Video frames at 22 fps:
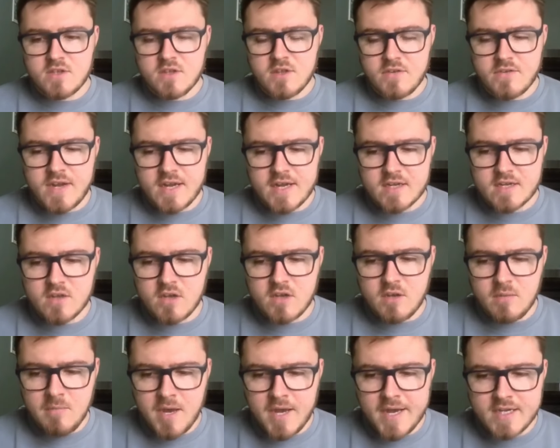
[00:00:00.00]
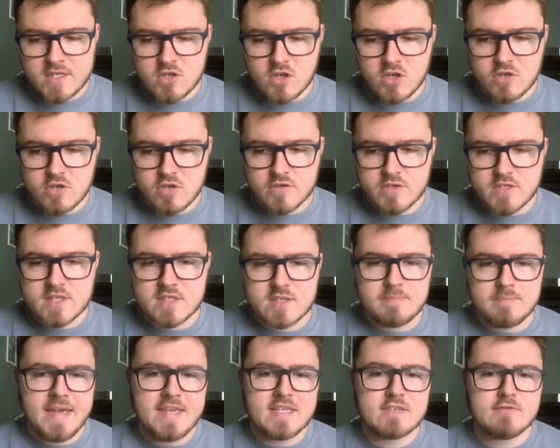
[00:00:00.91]
the fact that my intolerances
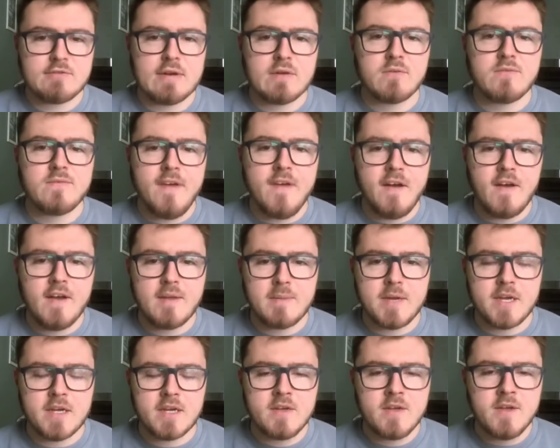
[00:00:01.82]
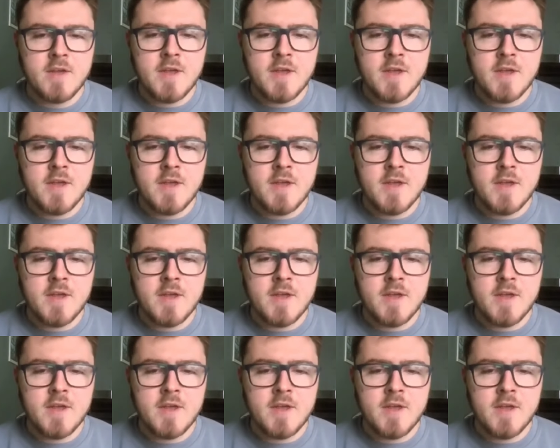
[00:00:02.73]
are based around fiber.